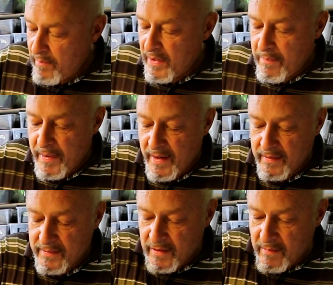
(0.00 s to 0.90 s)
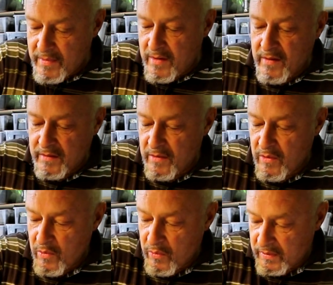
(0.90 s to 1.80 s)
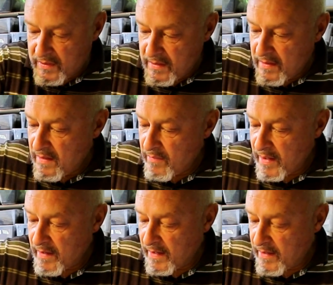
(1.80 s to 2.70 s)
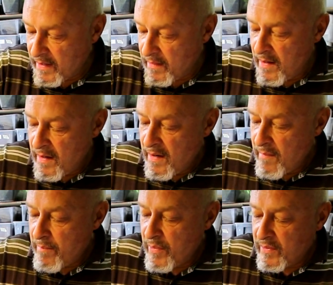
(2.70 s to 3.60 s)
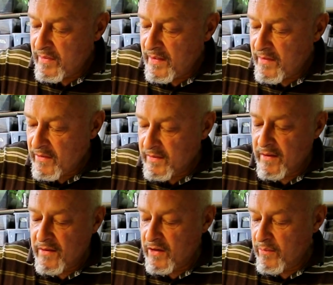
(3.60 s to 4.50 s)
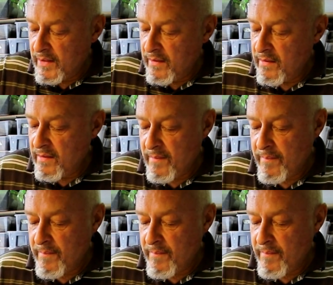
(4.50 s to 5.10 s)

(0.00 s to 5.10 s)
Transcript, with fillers: prepare some other holes where I can put the other larvae